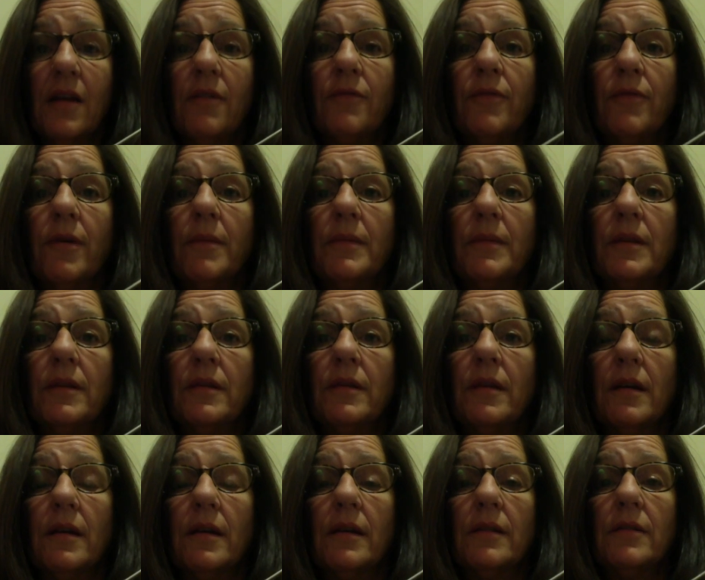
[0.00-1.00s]
from
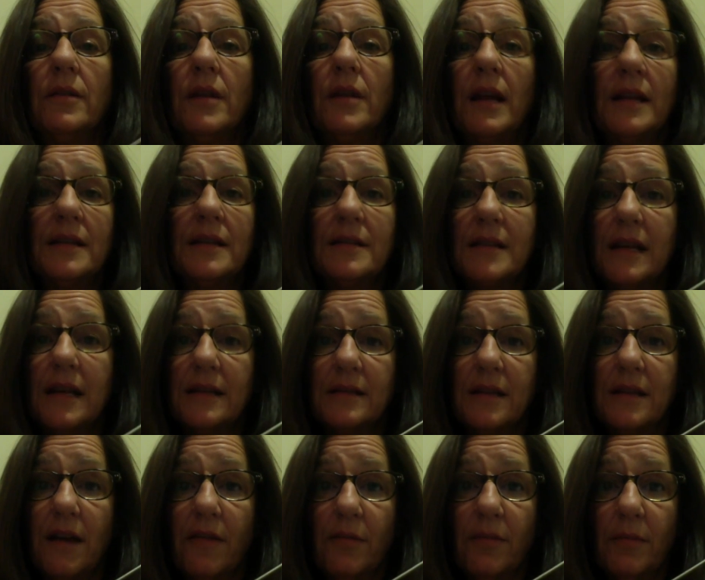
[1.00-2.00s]
the United States
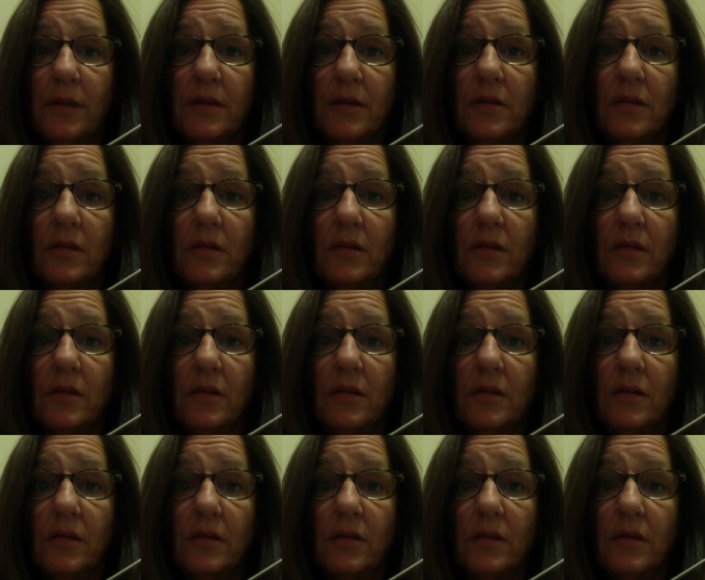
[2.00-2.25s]
government.